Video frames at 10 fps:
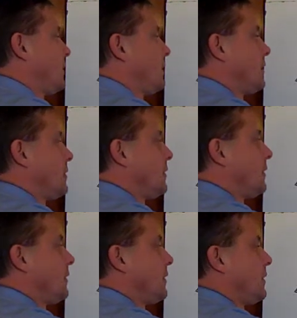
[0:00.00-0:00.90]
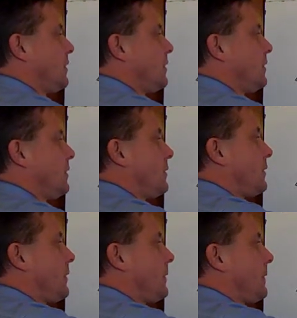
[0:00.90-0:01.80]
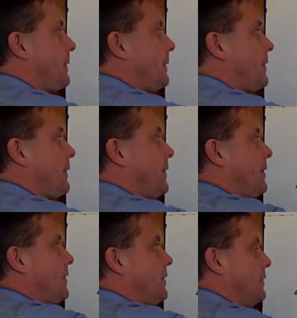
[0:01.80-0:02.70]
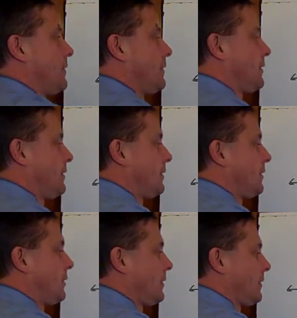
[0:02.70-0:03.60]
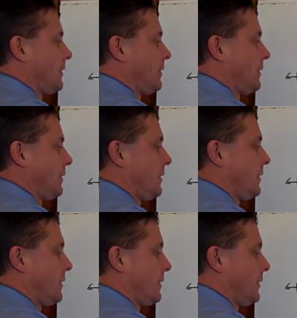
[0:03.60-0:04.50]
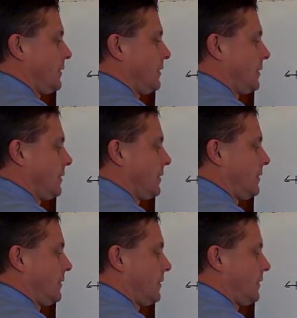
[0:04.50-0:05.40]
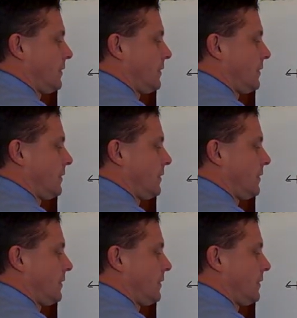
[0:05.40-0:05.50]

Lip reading: Nobody speaks.